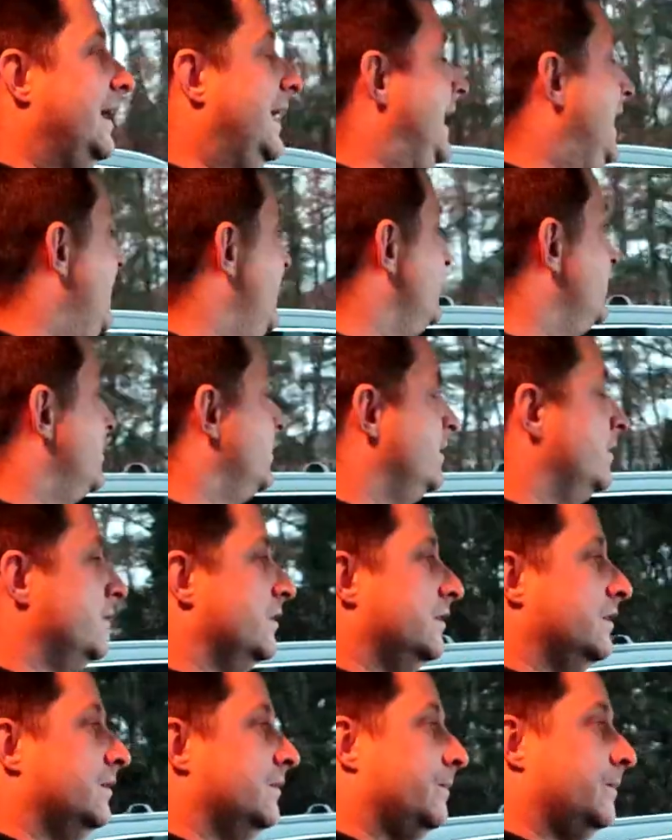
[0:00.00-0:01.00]
And
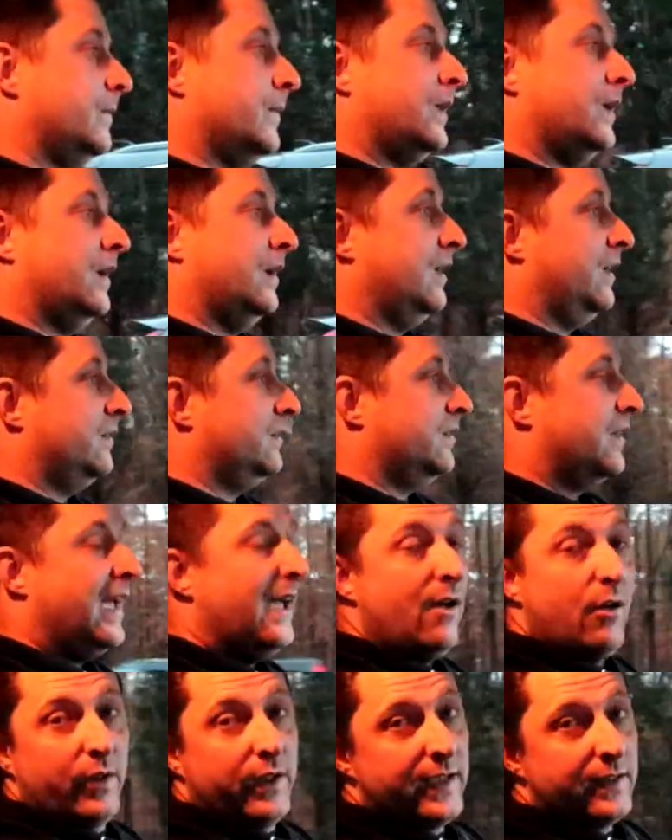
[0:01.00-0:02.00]

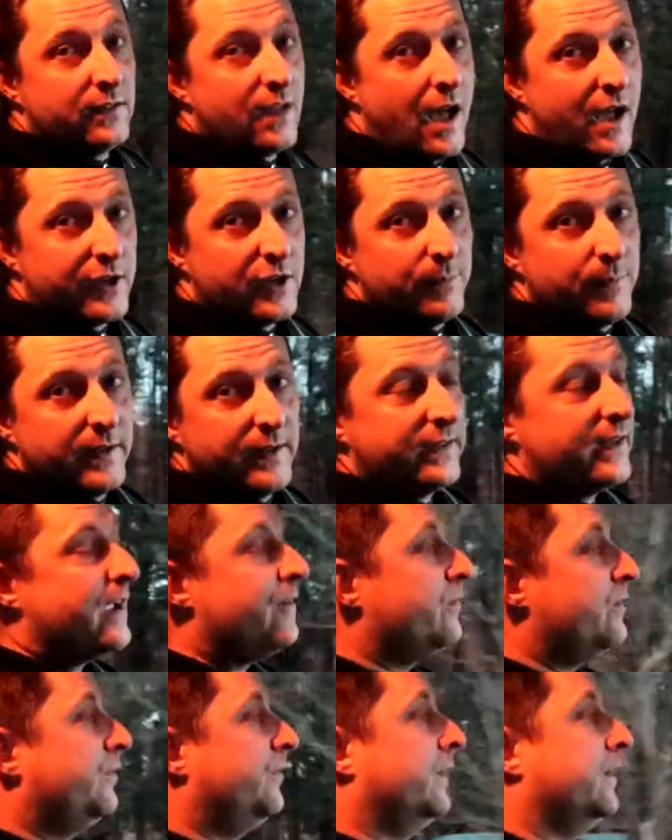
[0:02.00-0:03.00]
hell, he documented
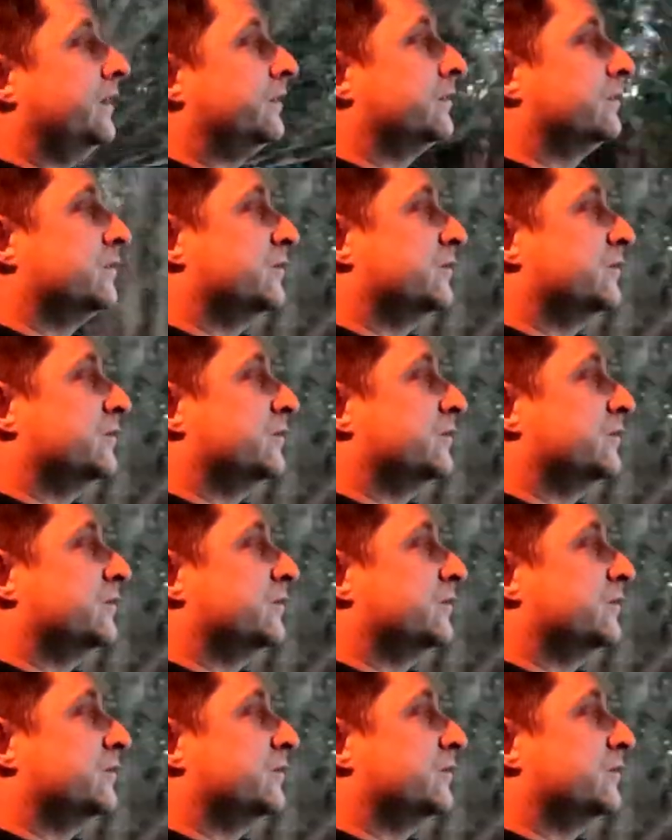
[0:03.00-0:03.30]
everything.